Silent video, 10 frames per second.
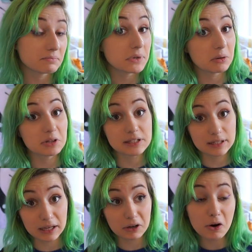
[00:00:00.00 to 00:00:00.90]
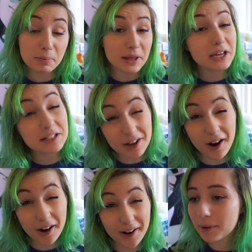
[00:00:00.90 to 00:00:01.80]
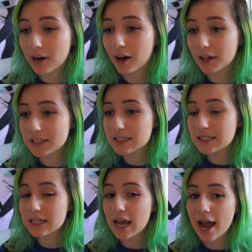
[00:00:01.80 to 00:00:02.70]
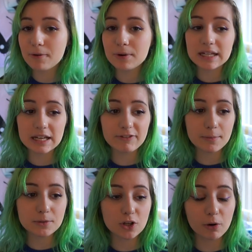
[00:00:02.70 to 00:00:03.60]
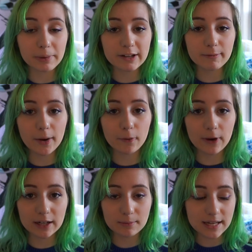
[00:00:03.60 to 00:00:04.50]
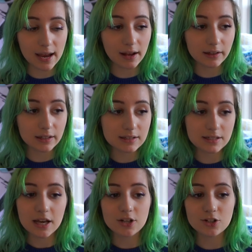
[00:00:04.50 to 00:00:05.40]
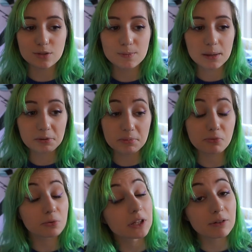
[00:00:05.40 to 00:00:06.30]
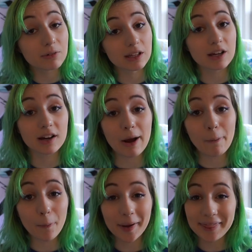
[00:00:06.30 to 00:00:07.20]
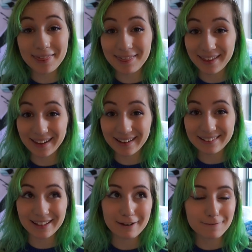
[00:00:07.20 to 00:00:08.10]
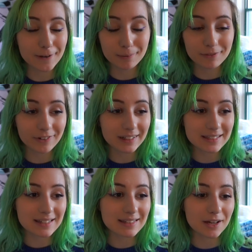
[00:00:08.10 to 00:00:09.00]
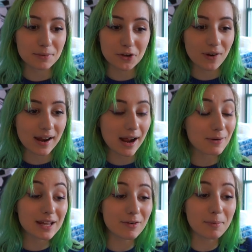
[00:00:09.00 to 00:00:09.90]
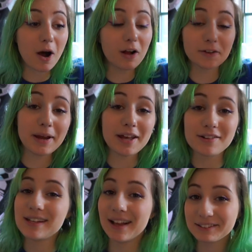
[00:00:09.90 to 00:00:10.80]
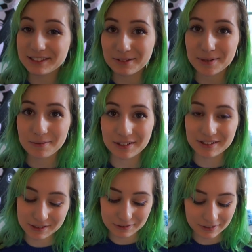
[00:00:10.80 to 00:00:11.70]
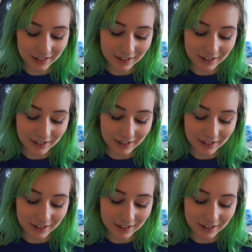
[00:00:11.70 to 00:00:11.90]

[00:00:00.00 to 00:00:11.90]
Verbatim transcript: be able to sing or play guitar but honestly I would give up so many of my random talents to just be able to be really really good at one thing like film for instance that'd be great I would give up all of my other talents to be able to do